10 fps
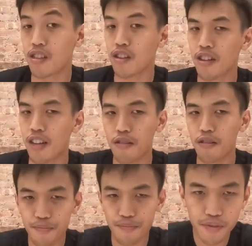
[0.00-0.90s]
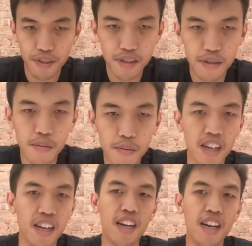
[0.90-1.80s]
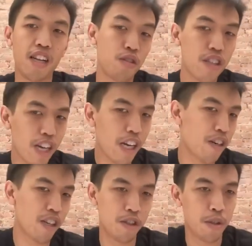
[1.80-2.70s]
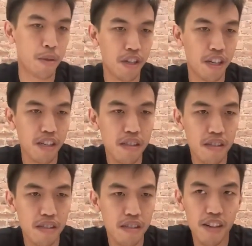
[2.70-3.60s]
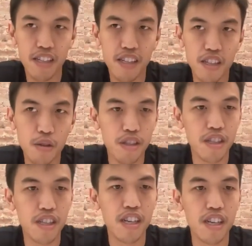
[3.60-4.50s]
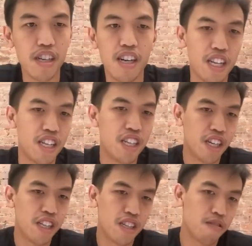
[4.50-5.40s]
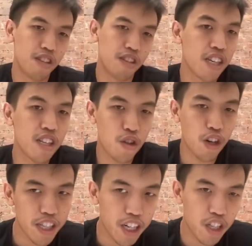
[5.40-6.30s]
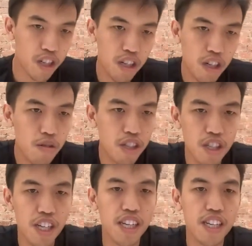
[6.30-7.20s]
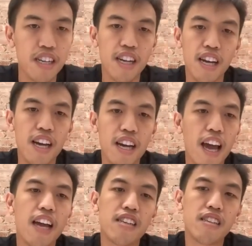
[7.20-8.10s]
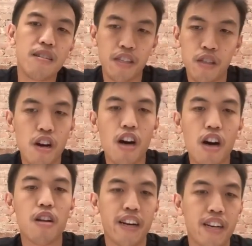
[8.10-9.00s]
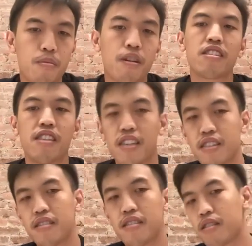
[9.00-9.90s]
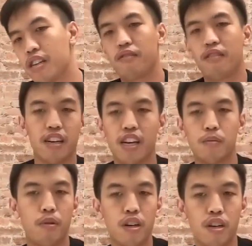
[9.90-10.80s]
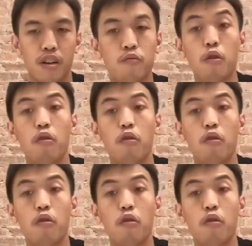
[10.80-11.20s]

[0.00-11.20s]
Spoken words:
as collateral. And so this actually is pretty nice, right? The user initiates only a single transaction on the origin chain, and the message is automatically processed kind of like as part of the